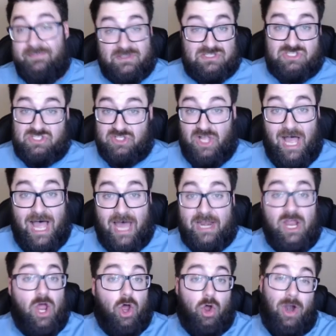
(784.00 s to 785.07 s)
the
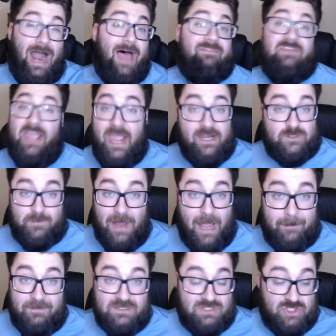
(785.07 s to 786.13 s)
slot or at the
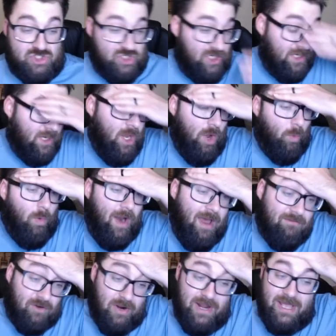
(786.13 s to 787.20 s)
H-back position,
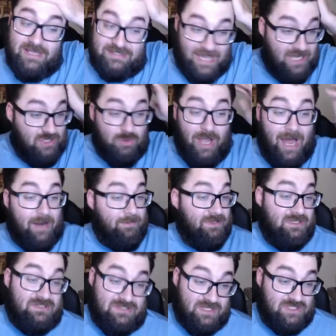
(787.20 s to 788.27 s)
whatever it is. And you got him in
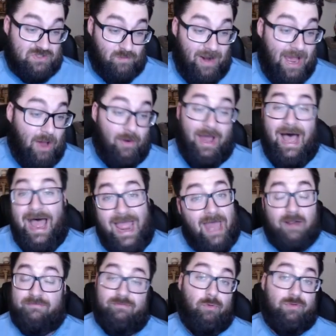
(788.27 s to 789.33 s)
the sixth round. I
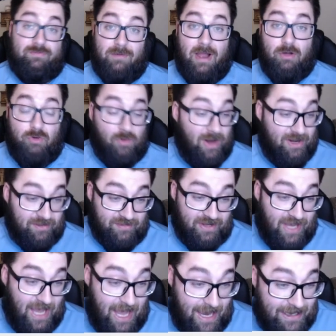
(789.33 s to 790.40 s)
had a fourth round grade on the
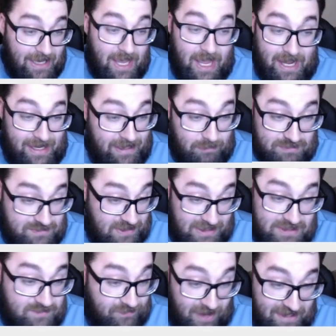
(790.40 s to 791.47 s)
guy.
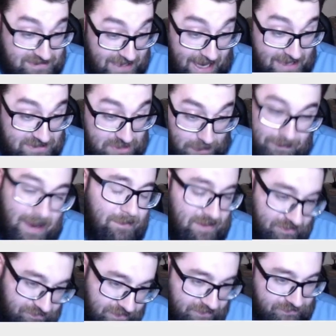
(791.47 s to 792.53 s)
He's fantastic.
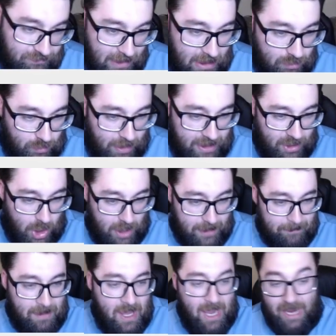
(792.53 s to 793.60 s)
Maybe a fifth round grade on
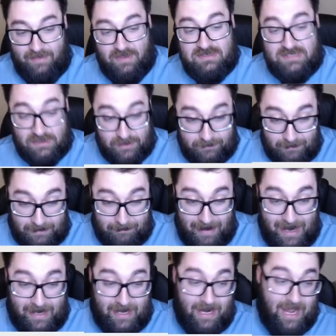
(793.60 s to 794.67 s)
him. And then Dylan
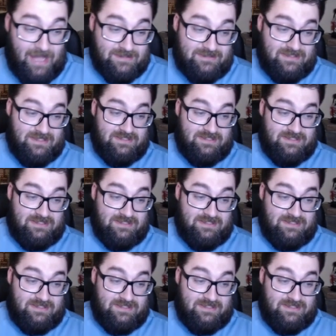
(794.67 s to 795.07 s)
McMahon out of NC